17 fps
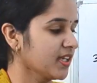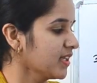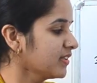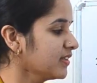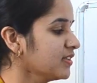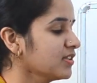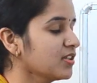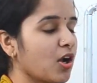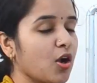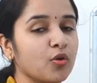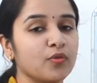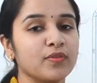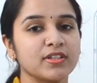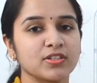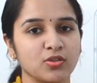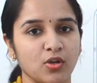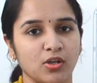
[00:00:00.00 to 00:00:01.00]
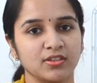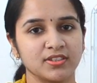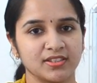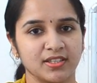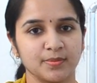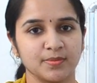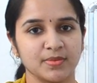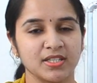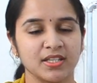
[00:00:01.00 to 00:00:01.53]
This is how we solve the
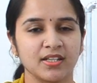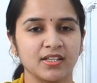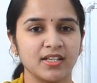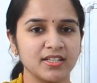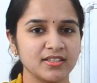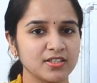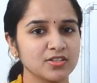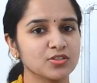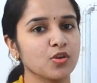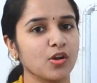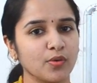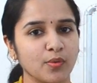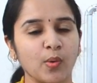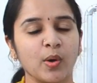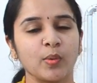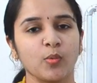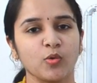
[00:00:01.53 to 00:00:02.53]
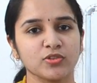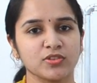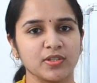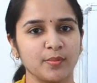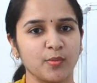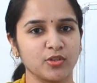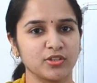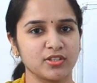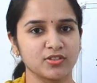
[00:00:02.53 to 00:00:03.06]
sums. Let's just solve one more
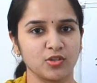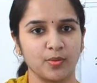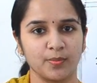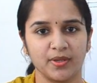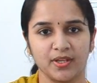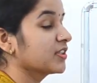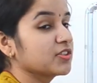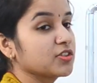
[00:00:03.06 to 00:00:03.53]
sum on this topic.